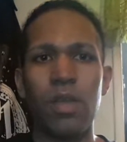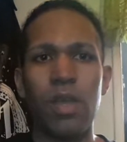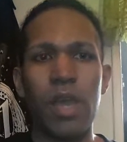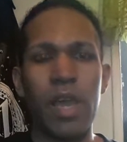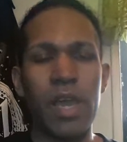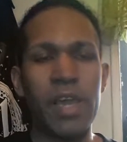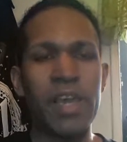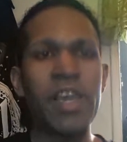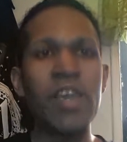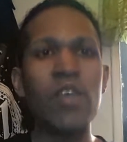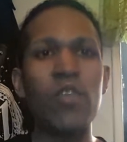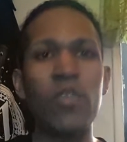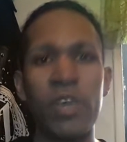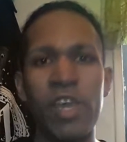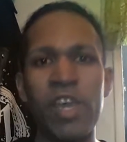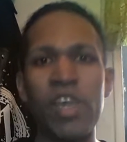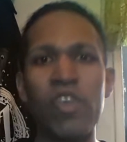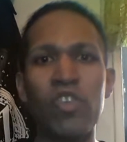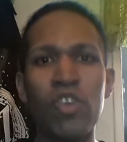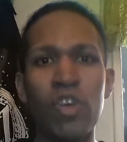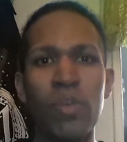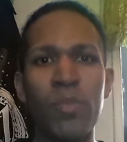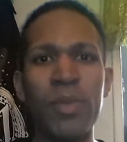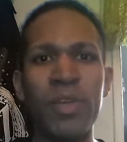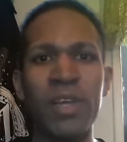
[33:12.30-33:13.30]
And he, he
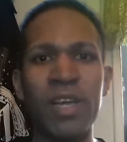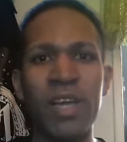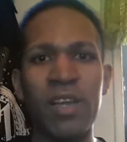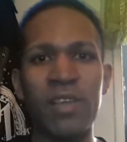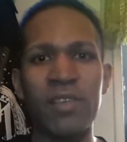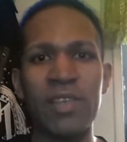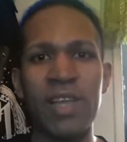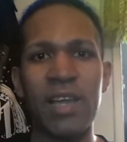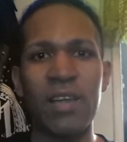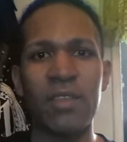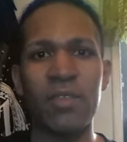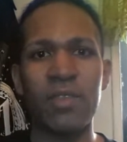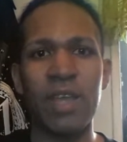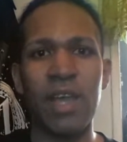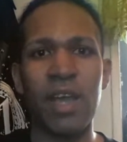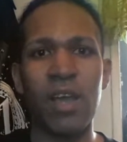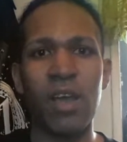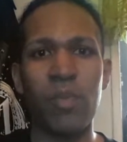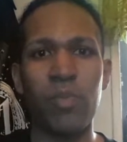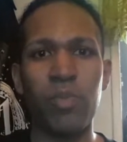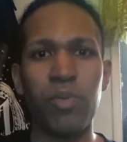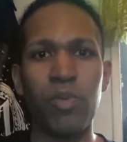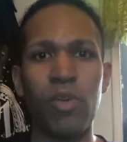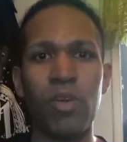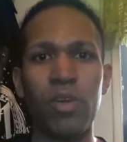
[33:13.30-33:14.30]
should have been gotten that, that
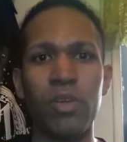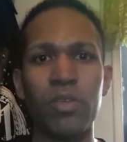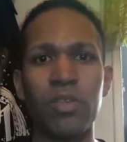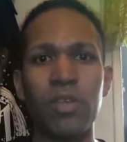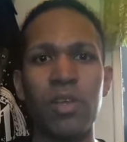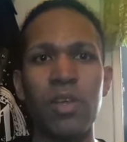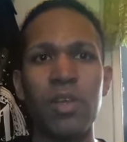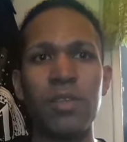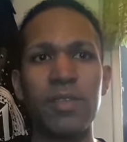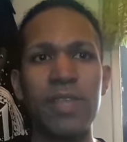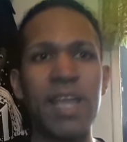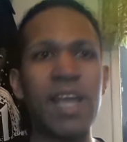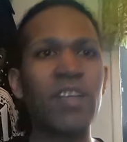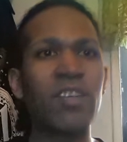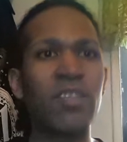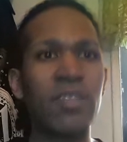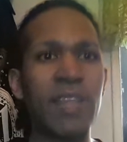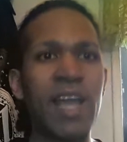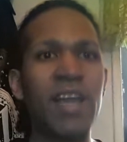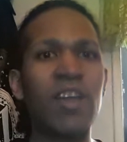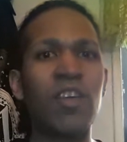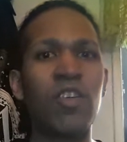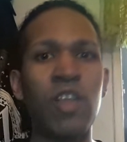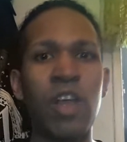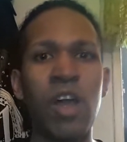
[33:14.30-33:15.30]
applause. That
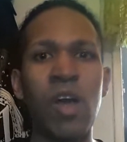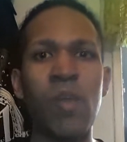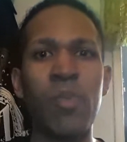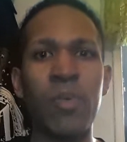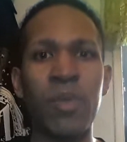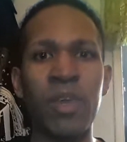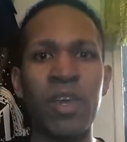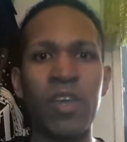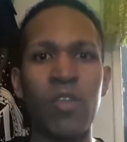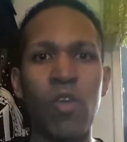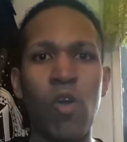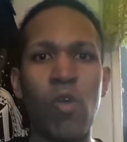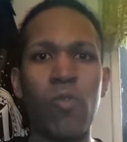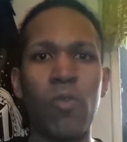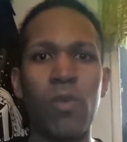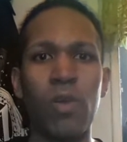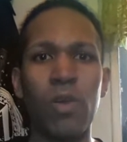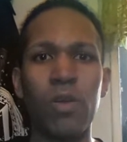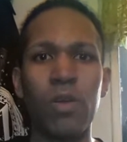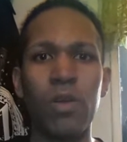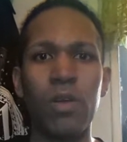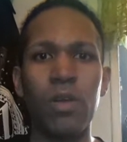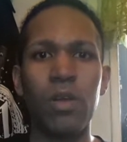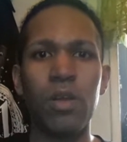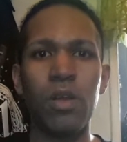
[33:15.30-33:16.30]
that could help him get over.
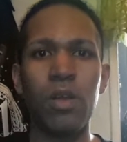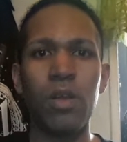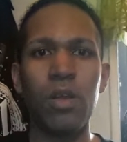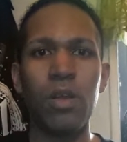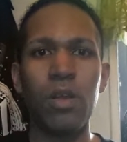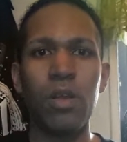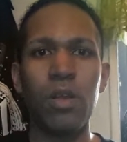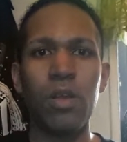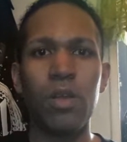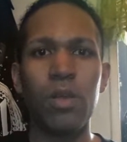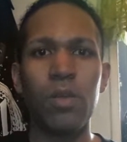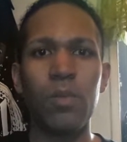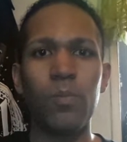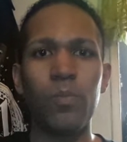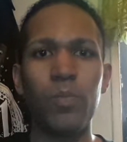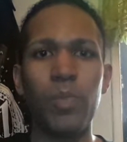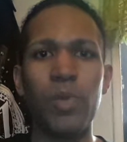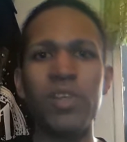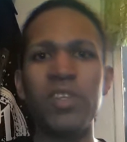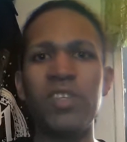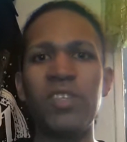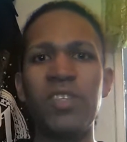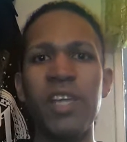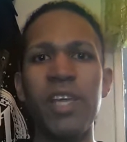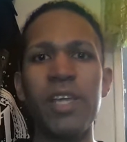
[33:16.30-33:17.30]
But
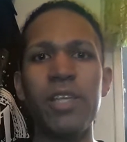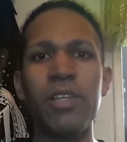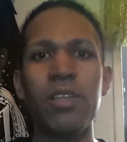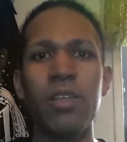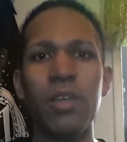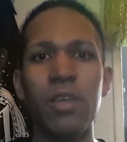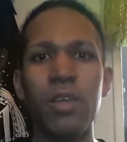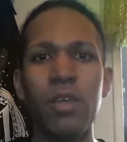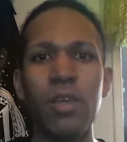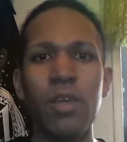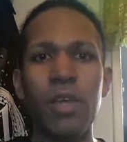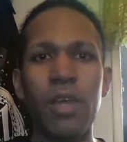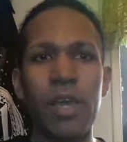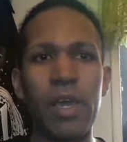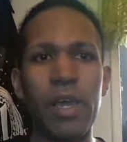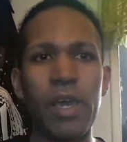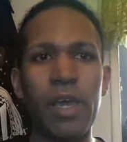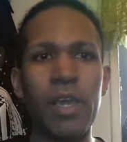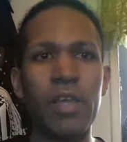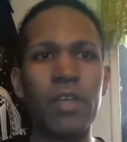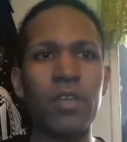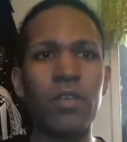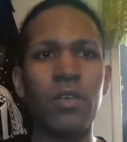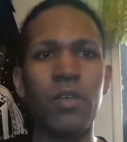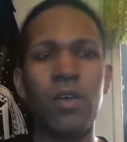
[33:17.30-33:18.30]
instead,
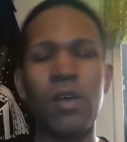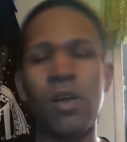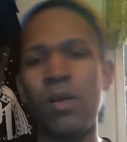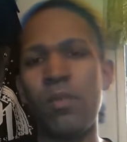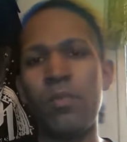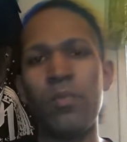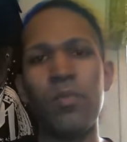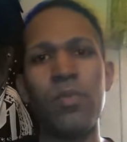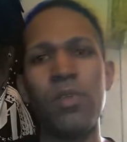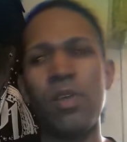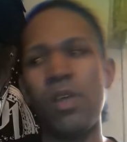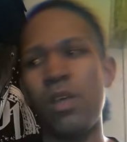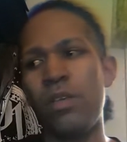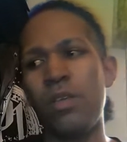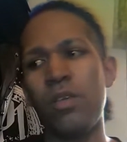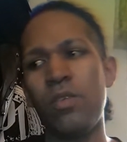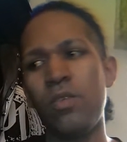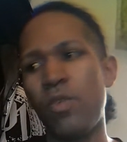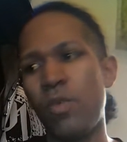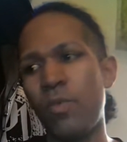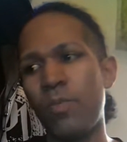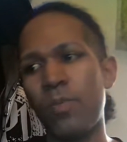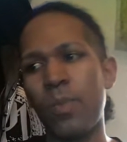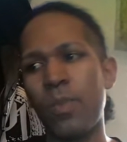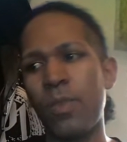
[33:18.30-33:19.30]
it, um and
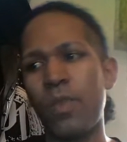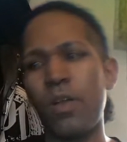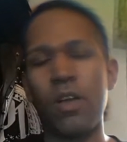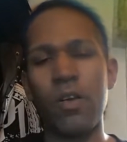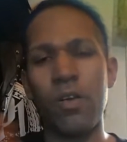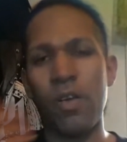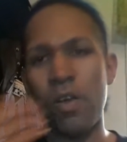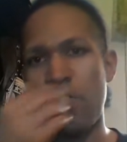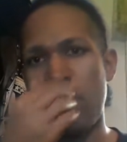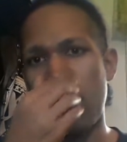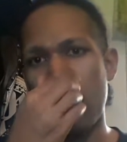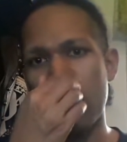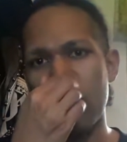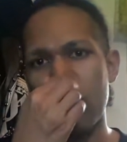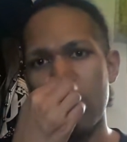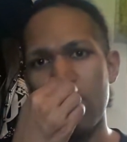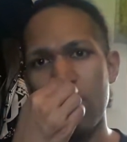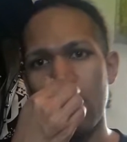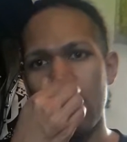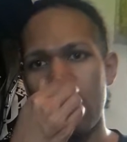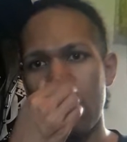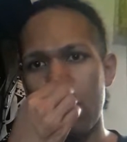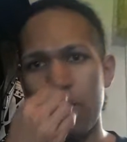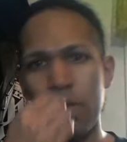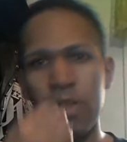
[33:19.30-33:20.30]
you know uh, unfortunately
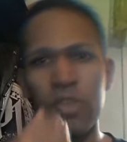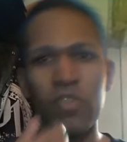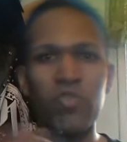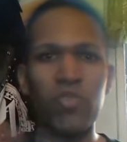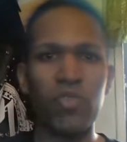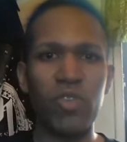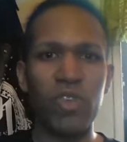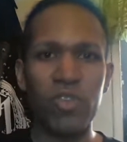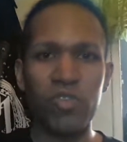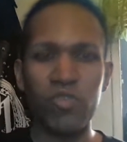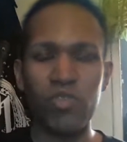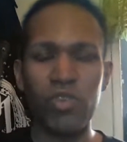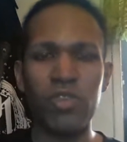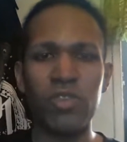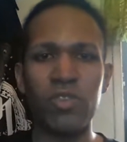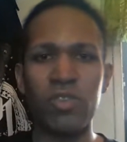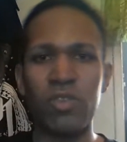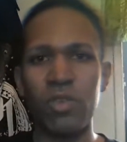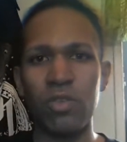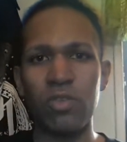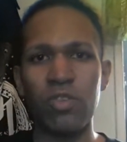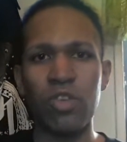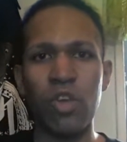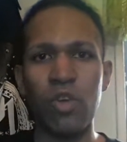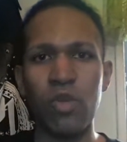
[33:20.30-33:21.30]
uh injur- injuries
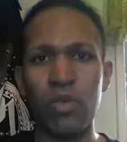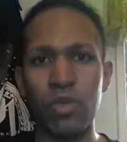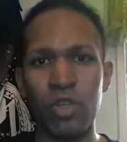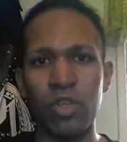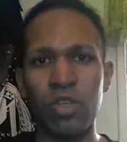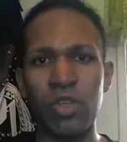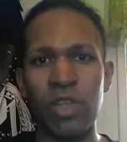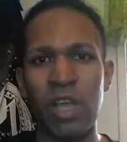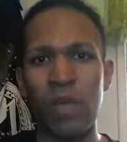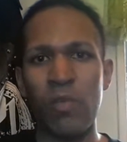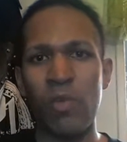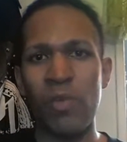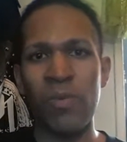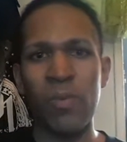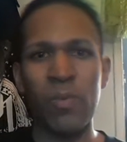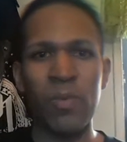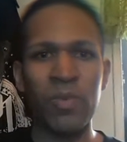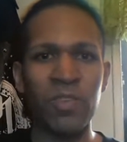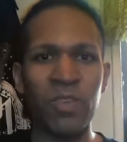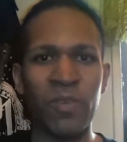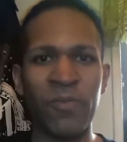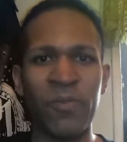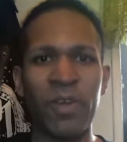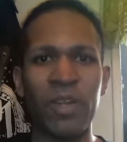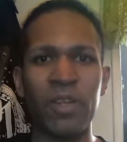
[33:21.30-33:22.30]
took took that away from
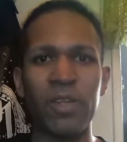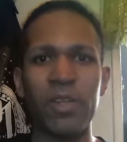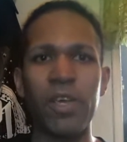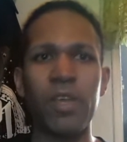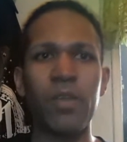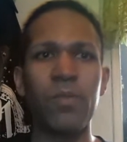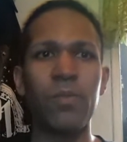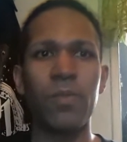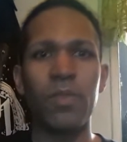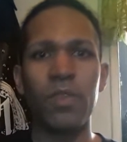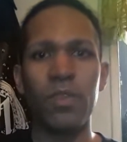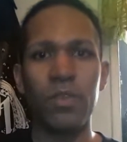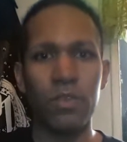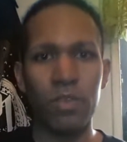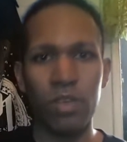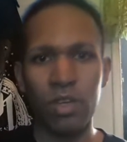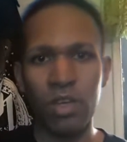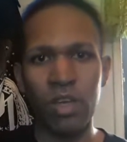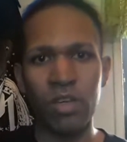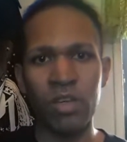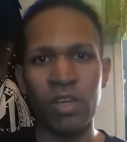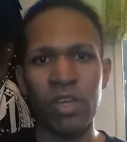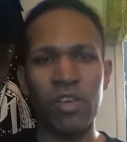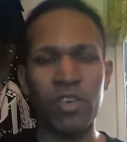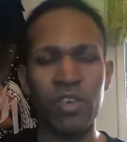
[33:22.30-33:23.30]
Mustafa Ali the
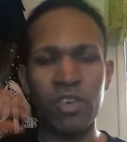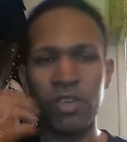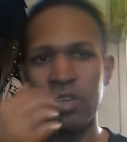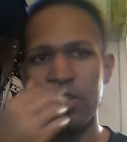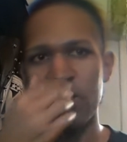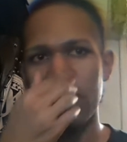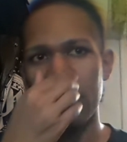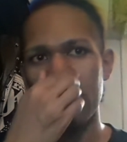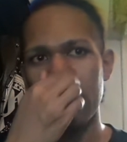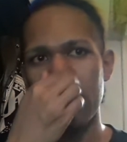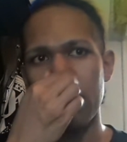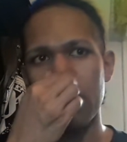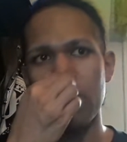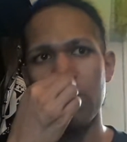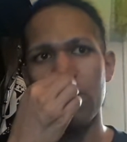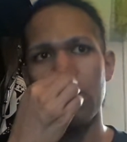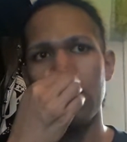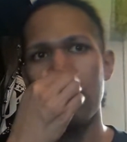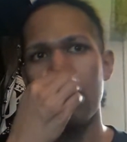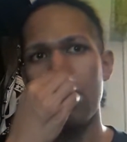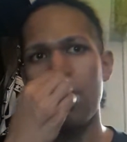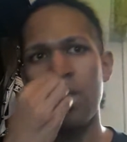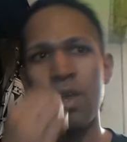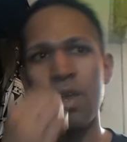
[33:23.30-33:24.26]
concussion the concussion